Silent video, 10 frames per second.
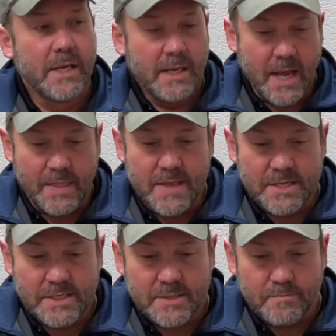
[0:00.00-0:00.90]
And
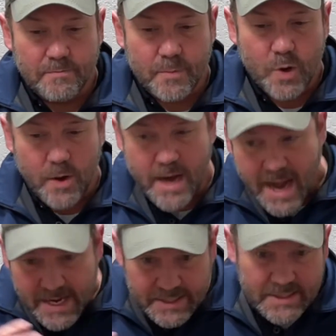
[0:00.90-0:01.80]
this
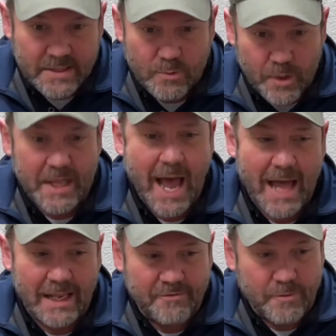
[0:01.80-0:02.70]
creates, with the high
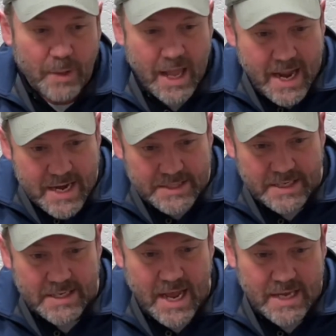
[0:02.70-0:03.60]
lift blades,
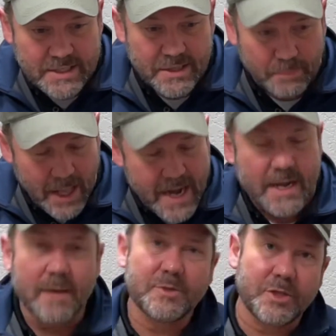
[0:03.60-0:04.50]
as the blade
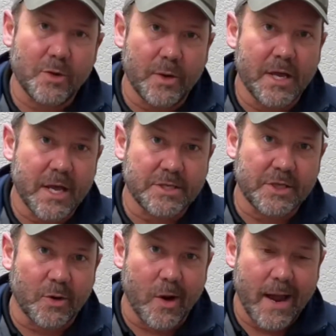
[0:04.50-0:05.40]
comes through and cuts the
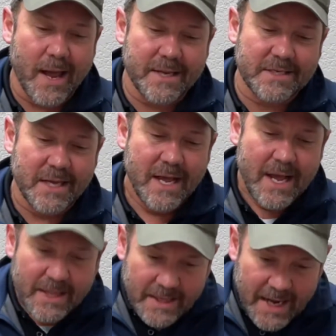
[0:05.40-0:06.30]
grass,
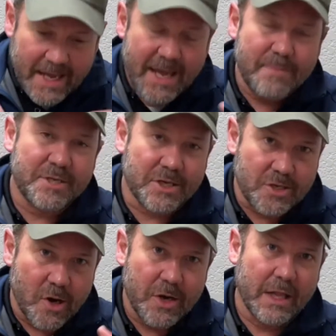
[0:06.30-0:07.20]
that it keeps it
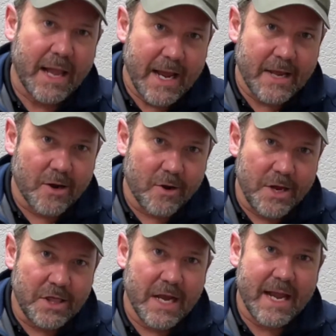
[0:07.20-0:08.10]
circulating
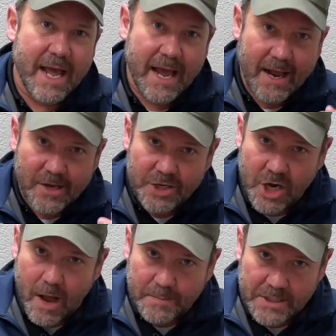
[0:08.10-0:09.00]
underneath the deck,
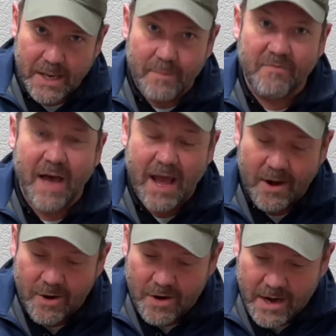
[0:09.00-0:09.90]
chops it up
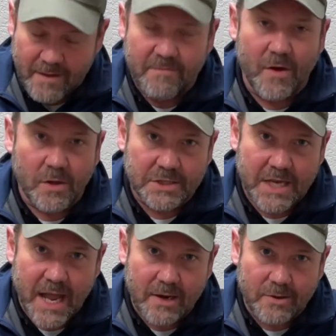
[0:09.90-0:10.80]
finer, and it falls
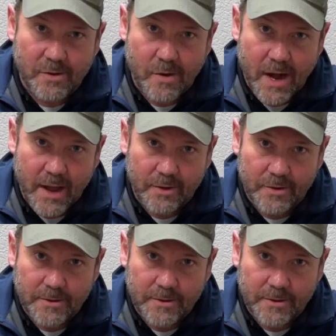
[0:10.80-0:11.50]
down to the ground.